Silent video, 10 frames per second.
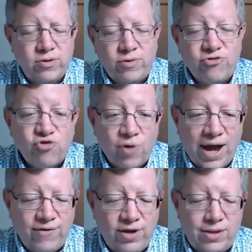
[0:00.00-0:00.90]
someone
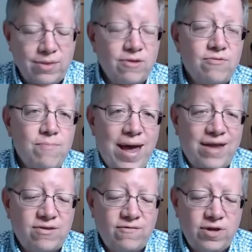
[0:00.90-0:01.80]
driving this
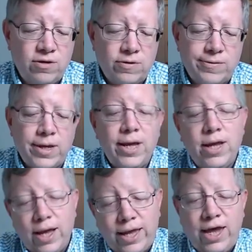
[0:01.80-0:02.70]
massive vehicle.
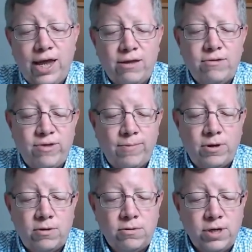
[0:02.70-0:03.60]
Again,
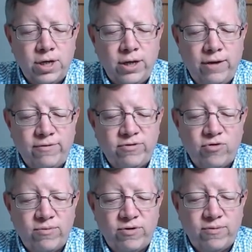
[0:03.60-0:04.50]
typical of the
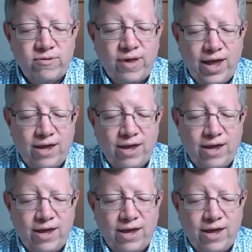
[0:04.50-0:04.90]
stormtroopers, the